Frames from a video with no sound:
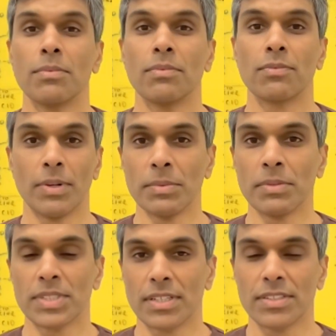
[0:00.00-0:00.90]
From the
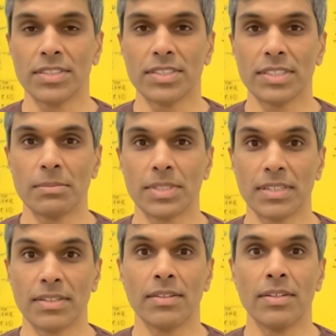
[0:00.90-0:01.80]
results, it seems
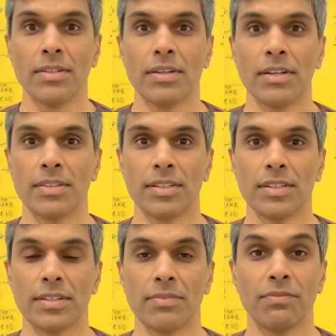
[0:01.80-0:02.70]
that on
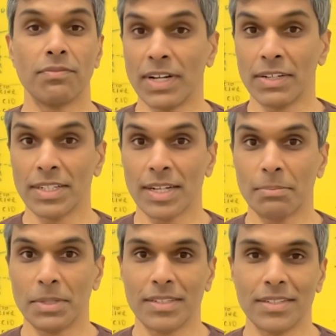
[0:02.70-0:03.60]
the very
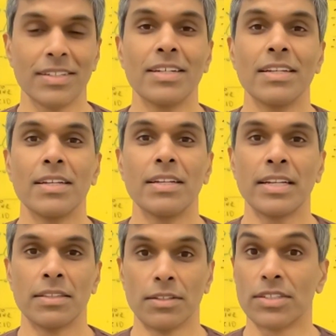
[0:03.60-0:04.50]
top end,
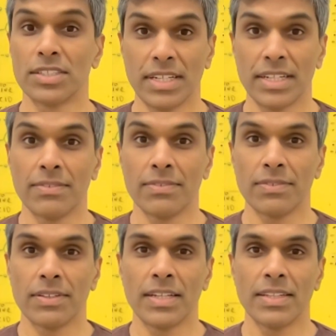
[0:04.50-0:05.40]
it looks
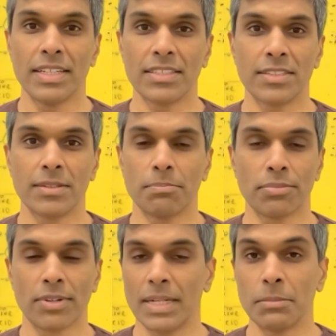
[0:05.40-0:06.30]
safe, and that's the
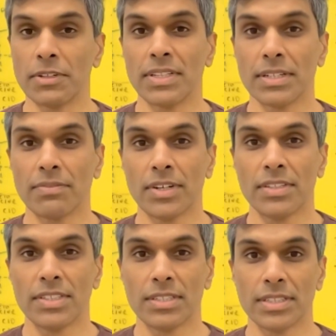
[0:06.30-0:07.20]
primary thing of all
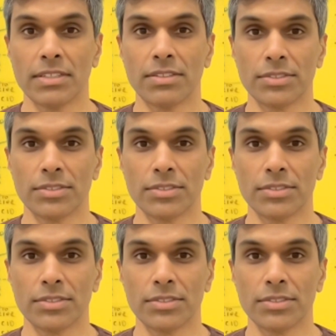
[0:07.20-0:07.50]
these clinical